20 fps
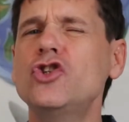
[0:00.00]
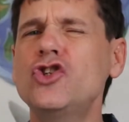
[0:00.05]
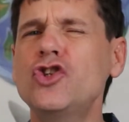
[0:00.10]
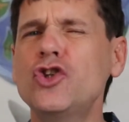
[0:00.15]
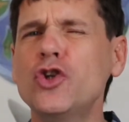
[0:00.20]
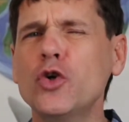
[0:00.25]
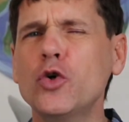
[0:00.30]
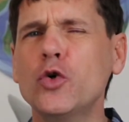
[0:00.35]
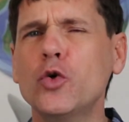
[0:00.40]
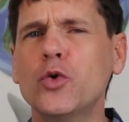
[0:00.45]

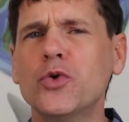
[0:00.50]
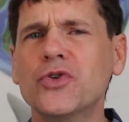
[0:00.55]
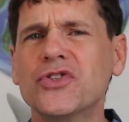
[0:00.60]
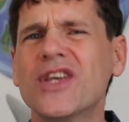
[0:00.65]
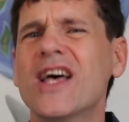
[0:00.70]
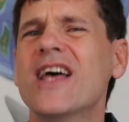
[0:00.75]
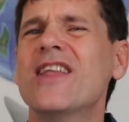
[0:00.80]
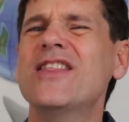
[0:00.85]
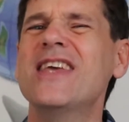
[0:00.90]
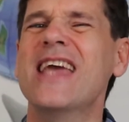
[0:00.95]

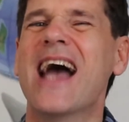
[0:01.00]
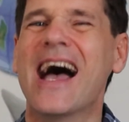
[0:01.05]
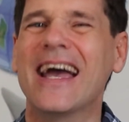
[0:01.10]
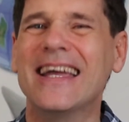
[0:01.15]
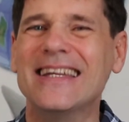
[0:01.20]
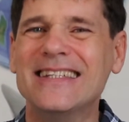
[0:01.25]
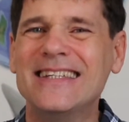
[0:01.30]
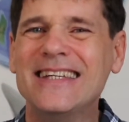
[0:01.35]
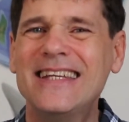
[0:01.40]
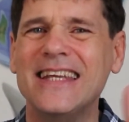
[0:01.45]
choose the
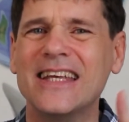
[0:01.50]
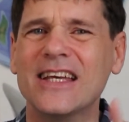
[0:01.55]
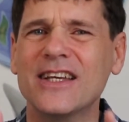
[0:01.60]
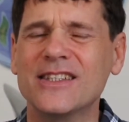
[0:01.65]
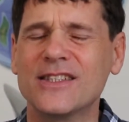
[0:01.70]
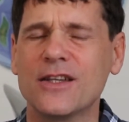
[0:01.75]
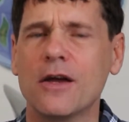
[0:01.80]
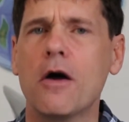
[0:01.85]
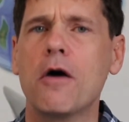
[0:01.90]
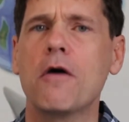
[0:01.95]

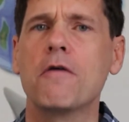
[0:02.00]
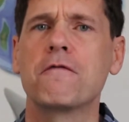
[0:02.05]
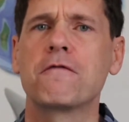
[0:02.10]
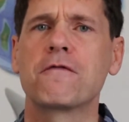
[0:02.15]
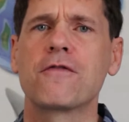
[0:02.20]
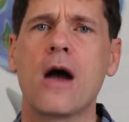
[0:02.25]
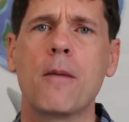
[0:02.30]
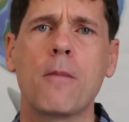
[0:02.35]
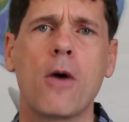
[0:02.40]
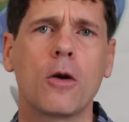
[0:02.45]
ideas
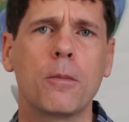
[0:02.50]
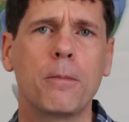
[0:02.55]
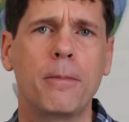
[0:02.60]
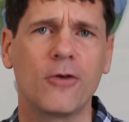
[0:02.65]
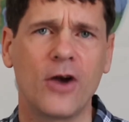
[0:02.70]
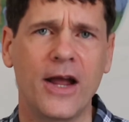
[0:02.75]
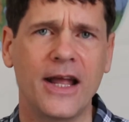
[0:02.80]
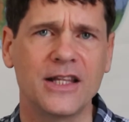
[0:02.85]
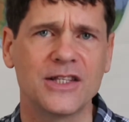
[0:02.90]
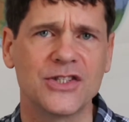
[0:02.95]
from our
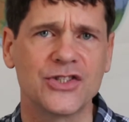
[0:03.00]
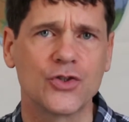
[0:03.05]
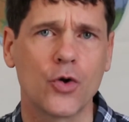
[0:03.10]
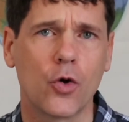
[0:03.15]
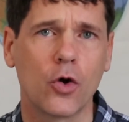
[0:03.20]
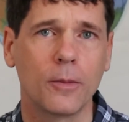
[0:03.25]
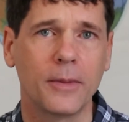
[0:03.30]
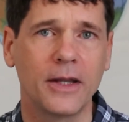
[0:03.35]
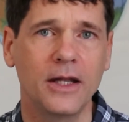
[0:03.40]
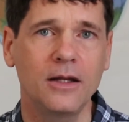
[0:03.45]

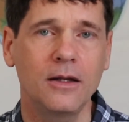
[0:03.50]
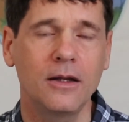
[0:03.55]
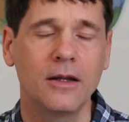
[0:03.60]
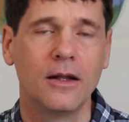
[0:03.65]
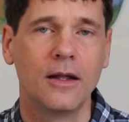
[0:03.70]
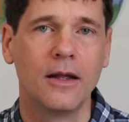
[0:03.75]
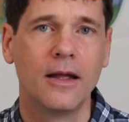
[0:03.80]
brainstorming